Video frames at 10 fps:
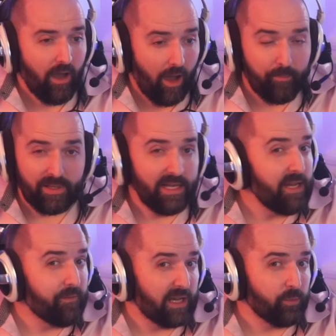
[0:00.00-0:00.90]
I
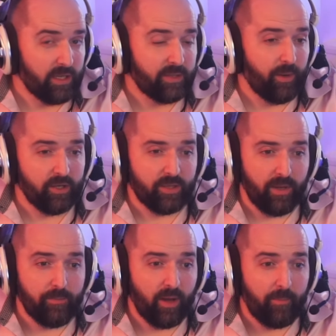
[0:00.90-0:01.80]
believe that's what it's supposed to
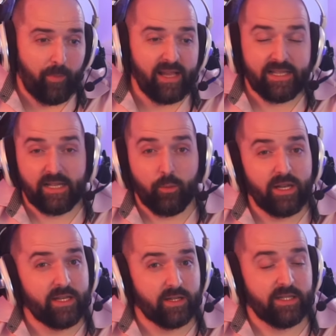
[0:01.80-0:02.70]
be, but basically what
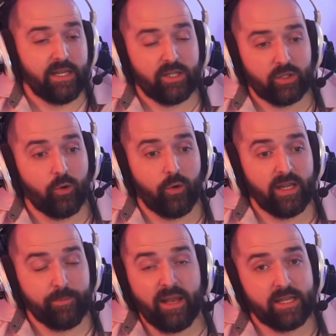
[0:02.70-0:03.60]
it does is
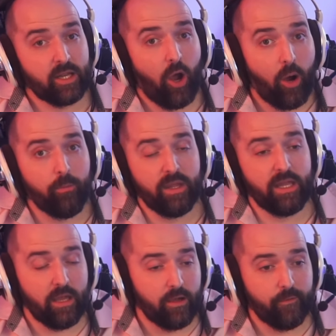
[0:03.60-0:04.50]
it's meant to calm
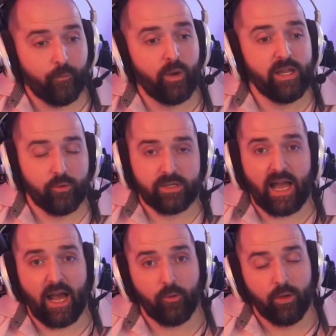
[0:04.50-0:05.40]
the wheel
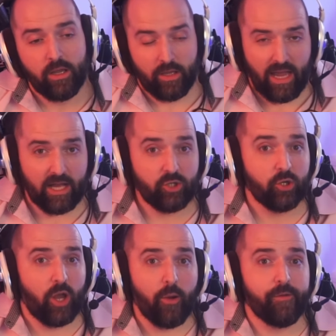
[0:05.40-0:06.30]
down as you're
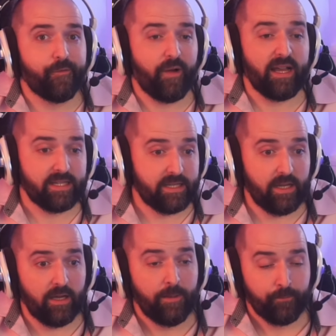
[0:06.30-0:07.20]
going
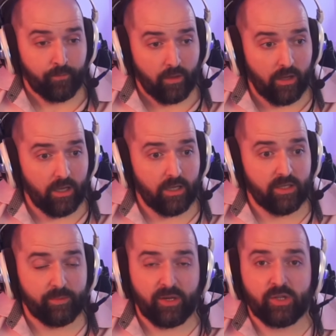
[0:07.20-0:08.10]
faster, and
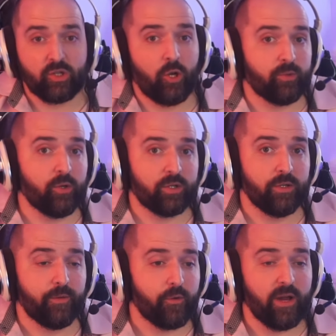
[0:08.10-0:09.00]
it's supposed to stop sort
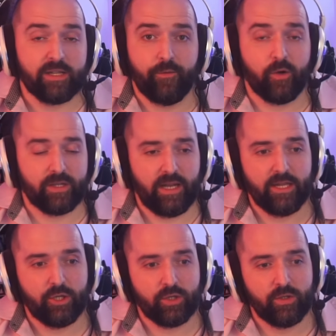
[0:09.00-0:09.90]
of aggressive
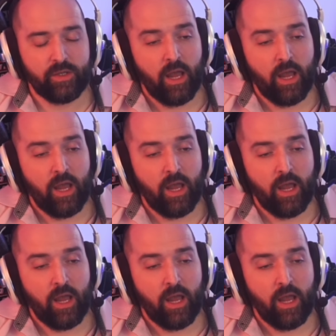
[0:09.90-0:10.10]
oscillations.